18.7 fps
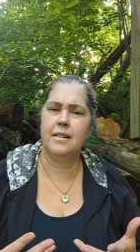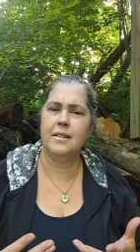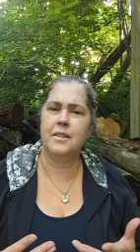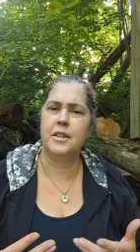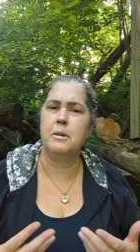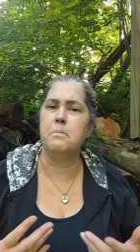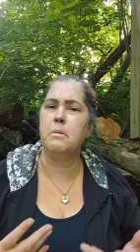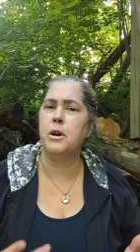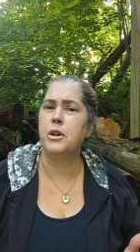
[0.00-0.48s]

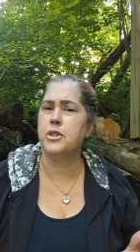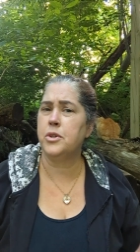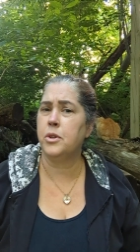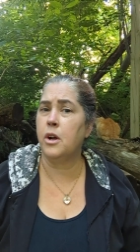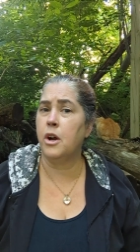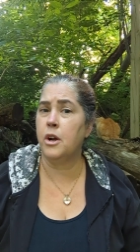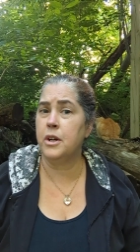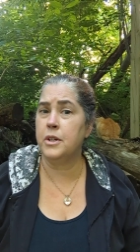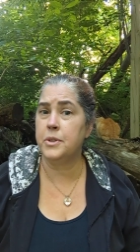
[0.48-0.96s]
martial
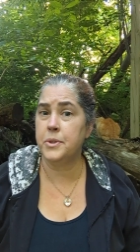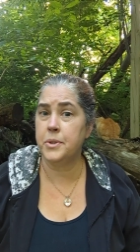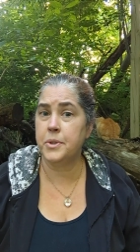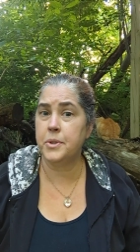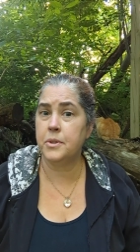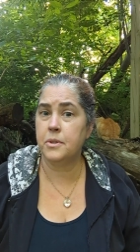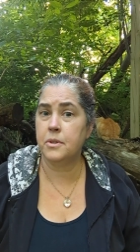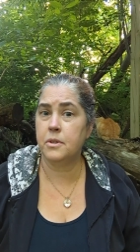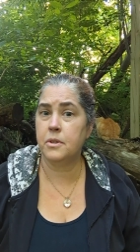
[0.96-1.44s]
arts,
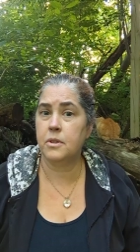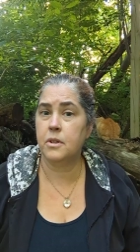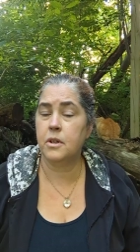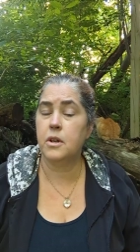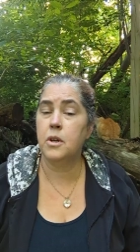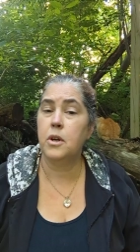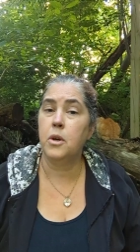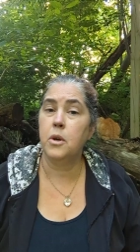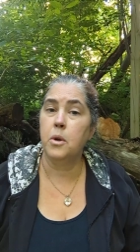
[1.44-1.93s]

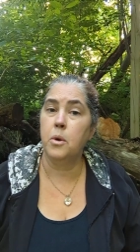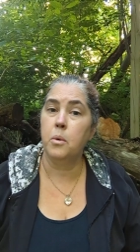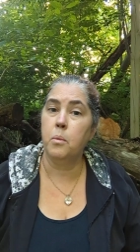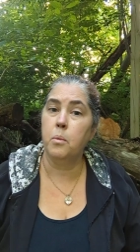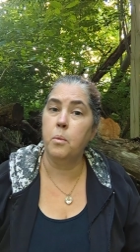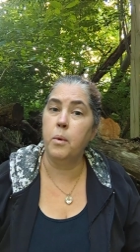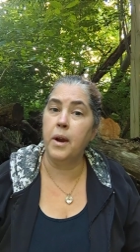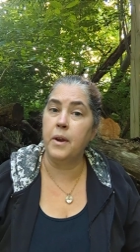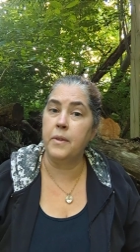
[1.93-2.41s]

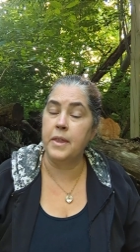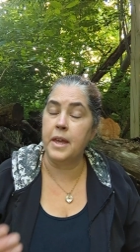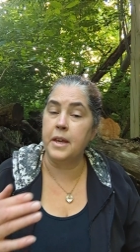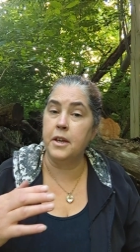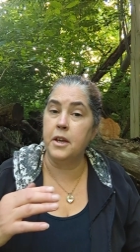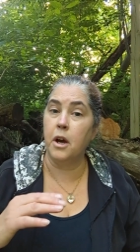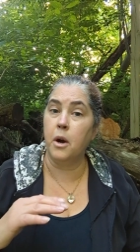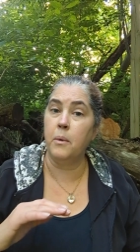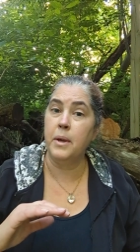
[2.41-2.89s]
where they
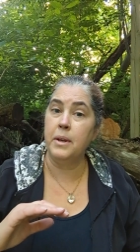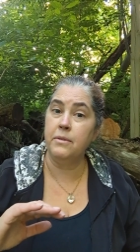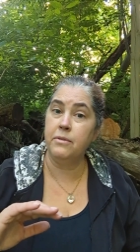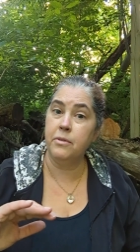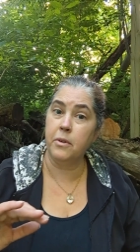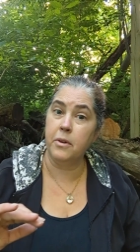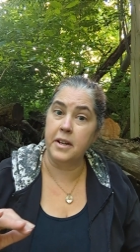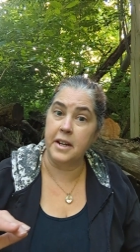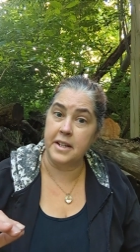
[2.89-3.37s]
go in
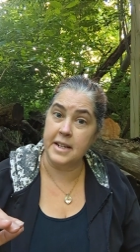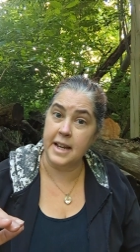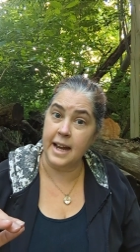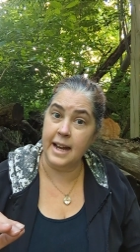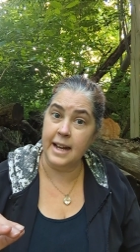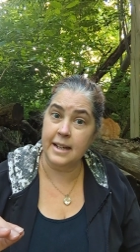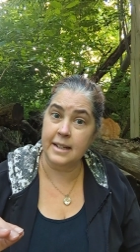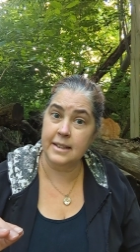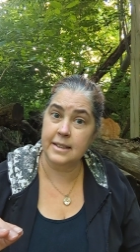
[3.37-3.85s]
for an
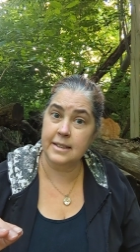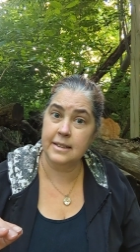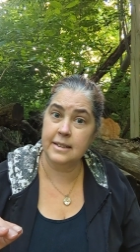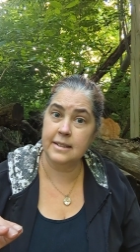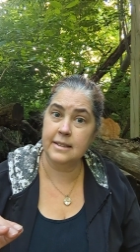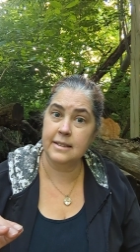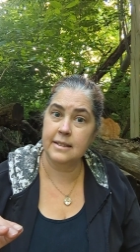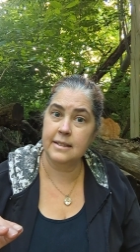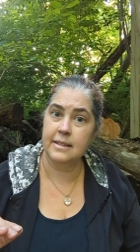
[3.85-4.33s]
attack
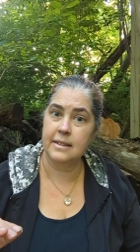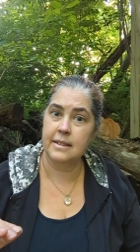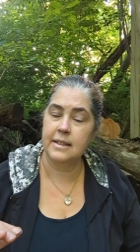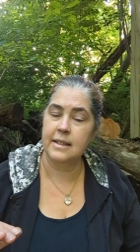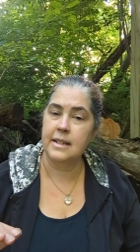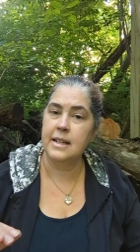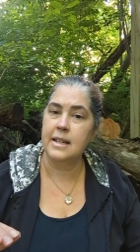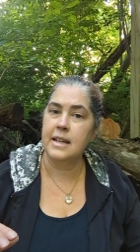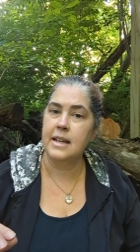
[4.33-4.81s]

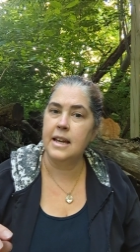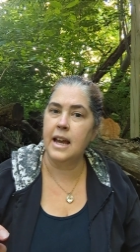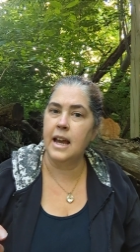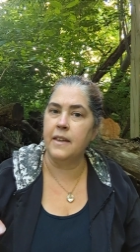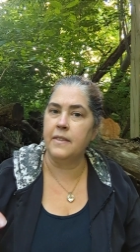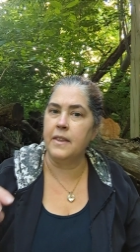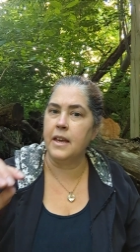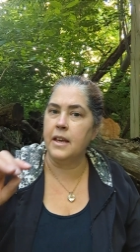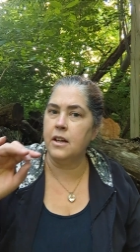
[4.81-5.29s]

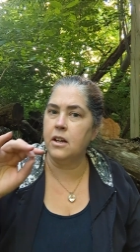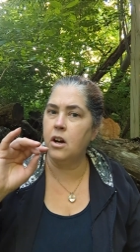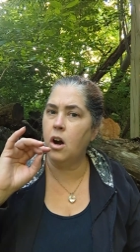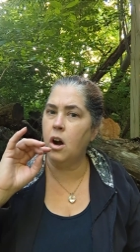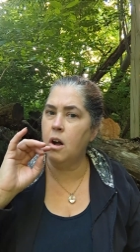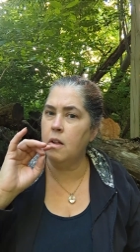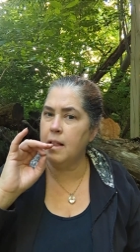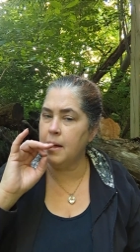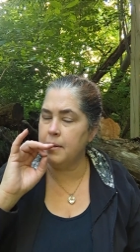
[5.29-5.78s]
and they
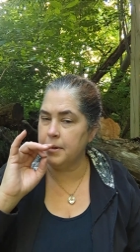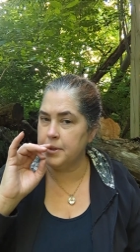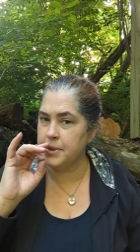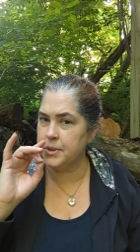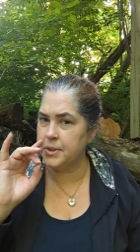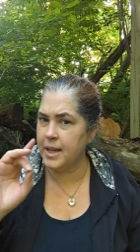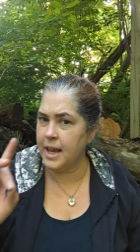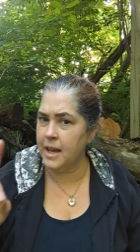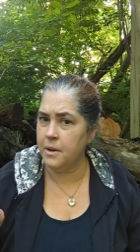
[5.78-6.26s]
call out a
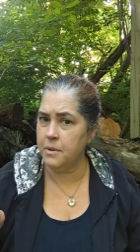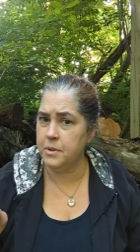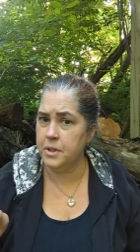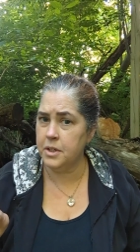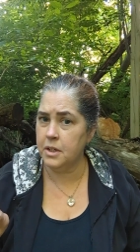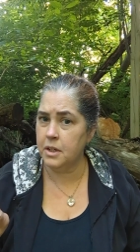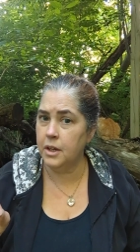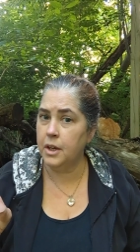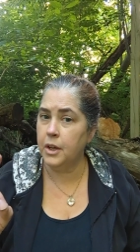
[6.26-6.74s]

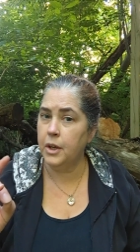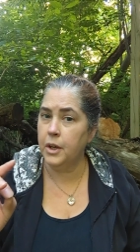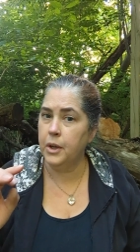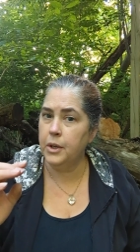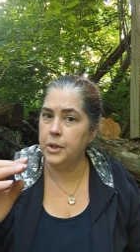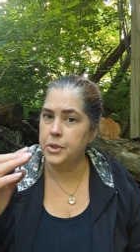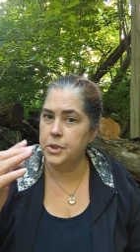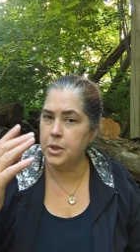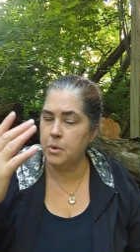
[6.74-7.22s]
sound
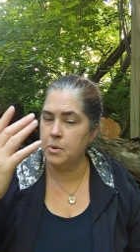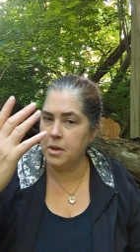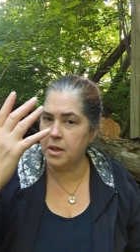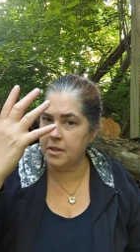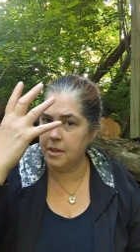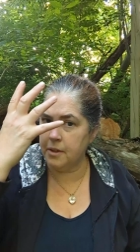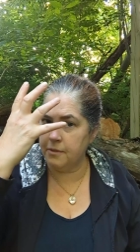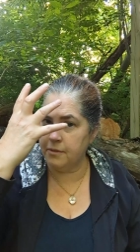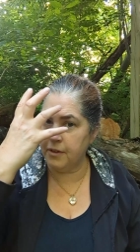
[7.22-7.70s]
so
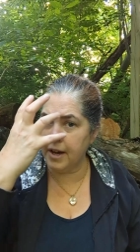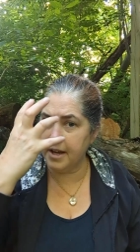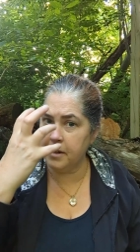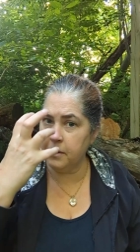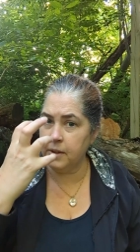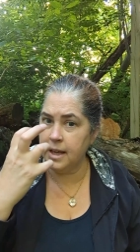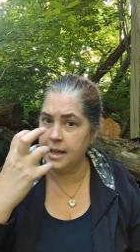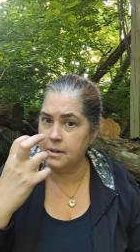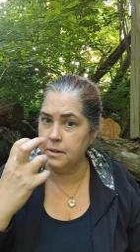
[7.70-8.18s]
that the
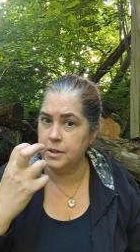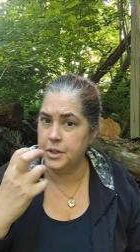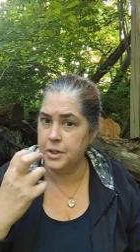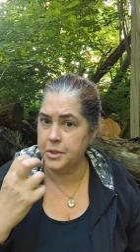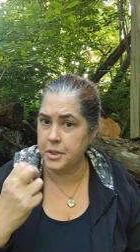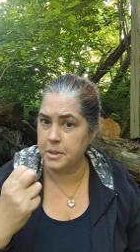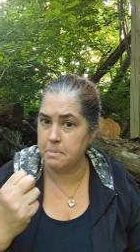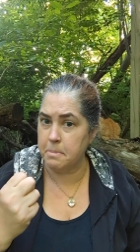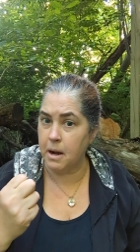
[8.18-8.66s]
vital
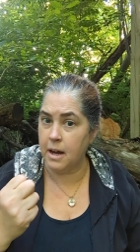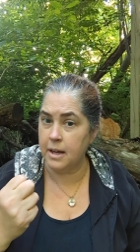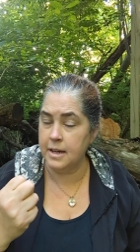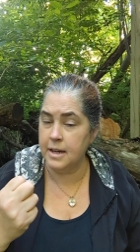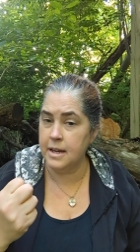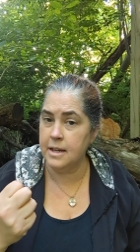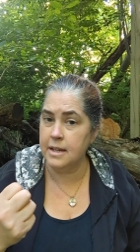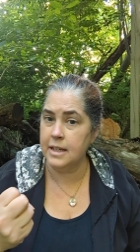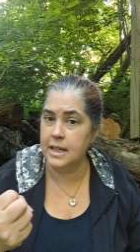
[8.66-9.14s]
energies of the
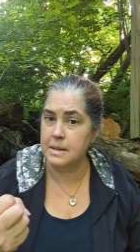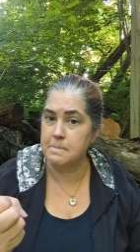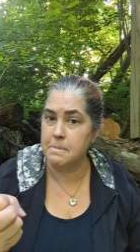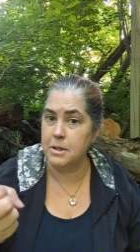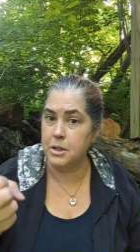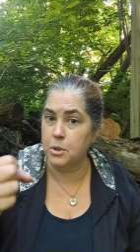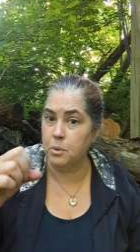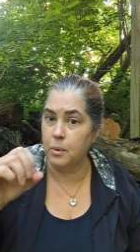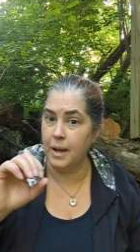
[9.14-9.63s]
body can
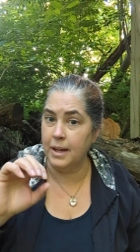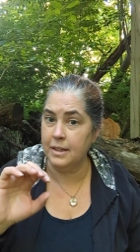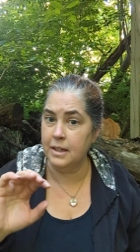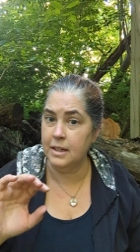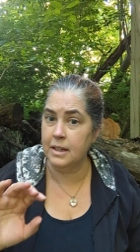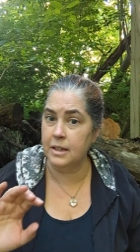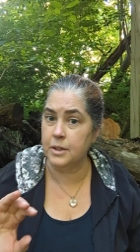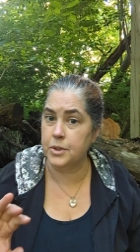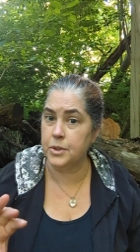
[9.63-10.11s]
be
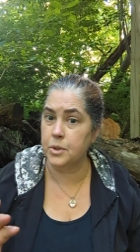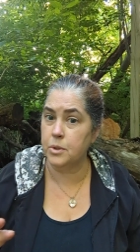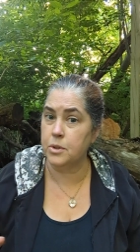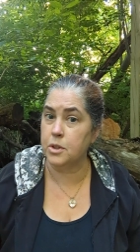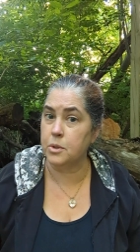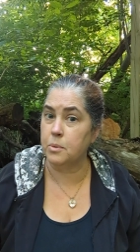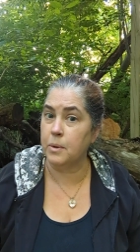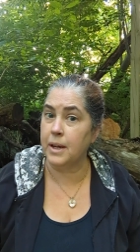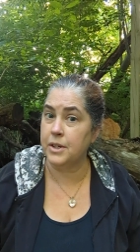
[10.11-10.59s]
directed in a certain
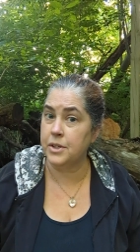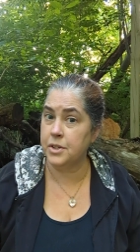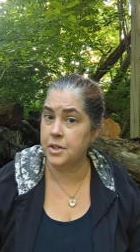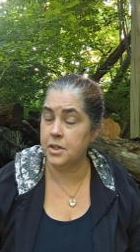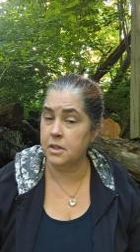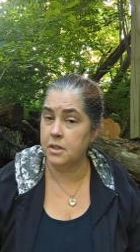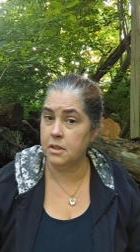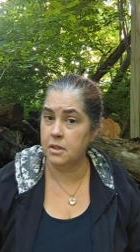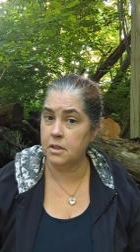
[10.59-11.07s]

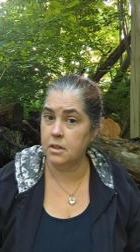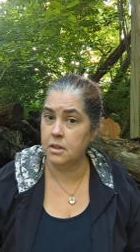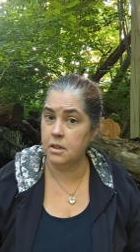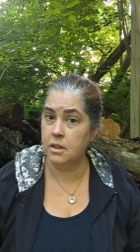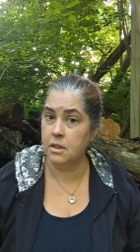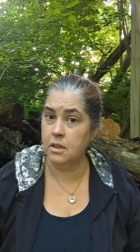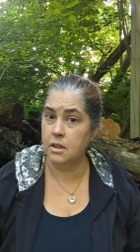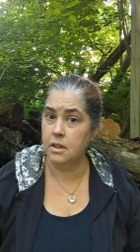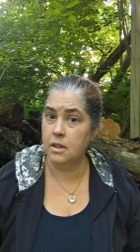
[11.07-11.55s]
direction
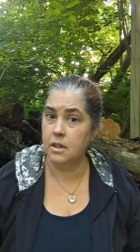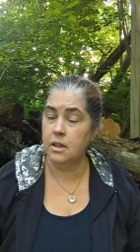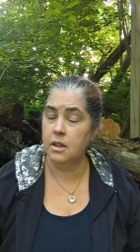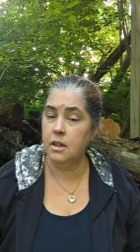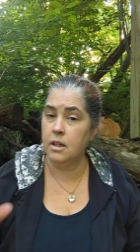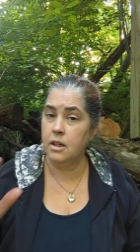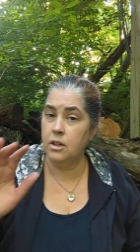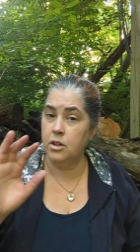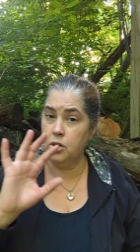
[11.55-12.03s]

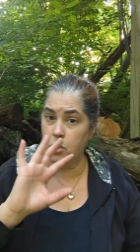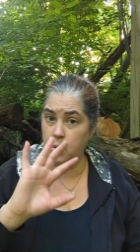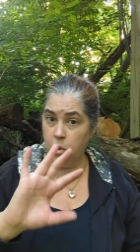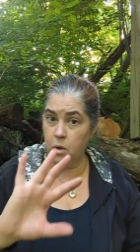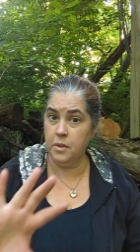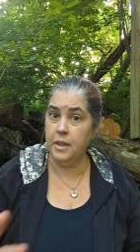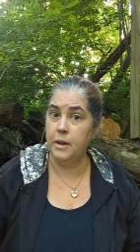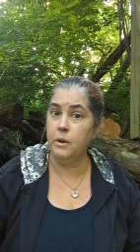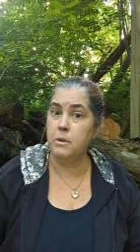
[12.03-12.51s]

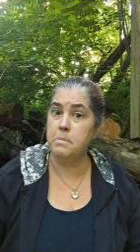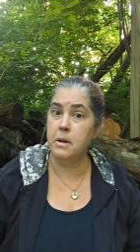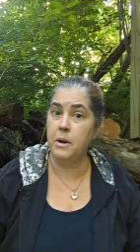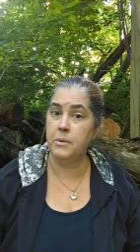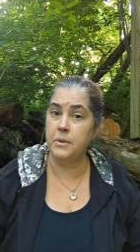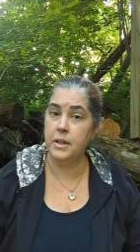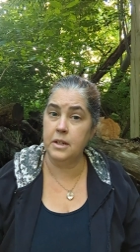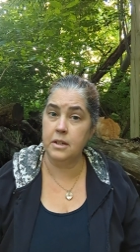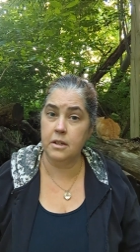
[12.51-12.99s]
toward their
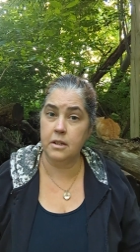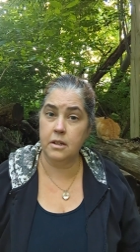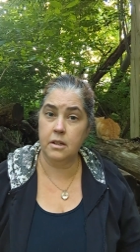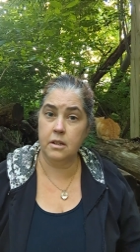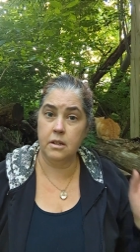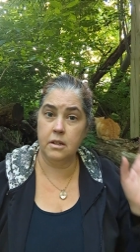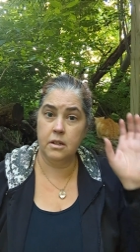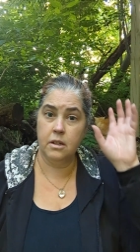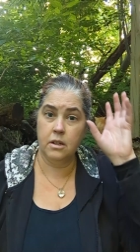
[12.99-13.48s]
opponent
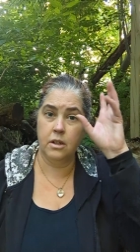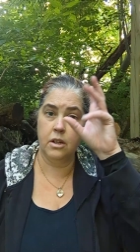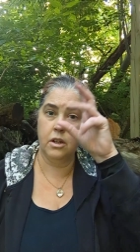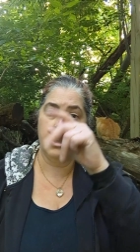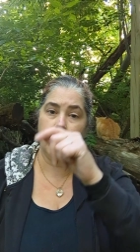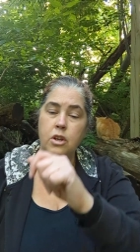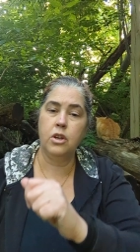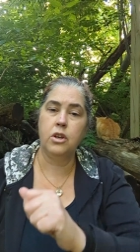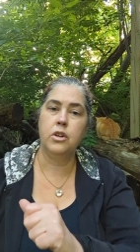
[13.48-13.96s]

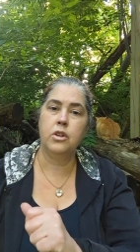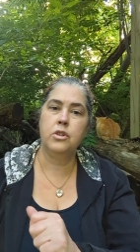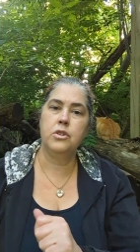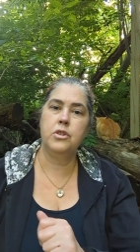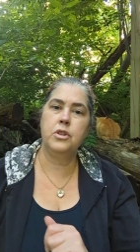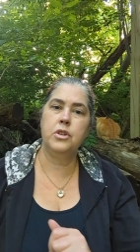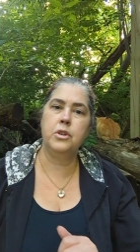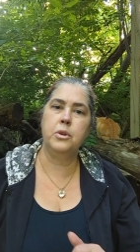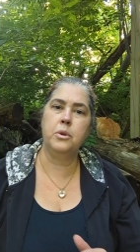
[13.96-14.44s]

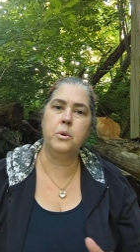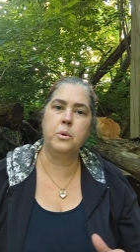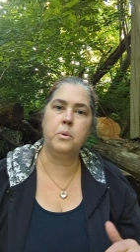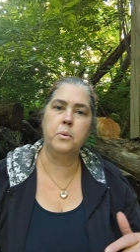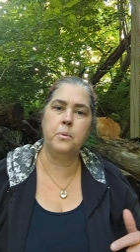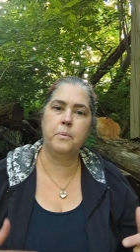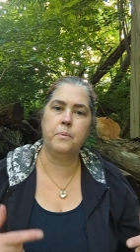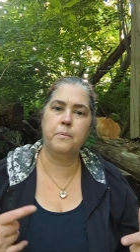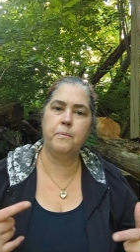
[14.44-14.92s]
to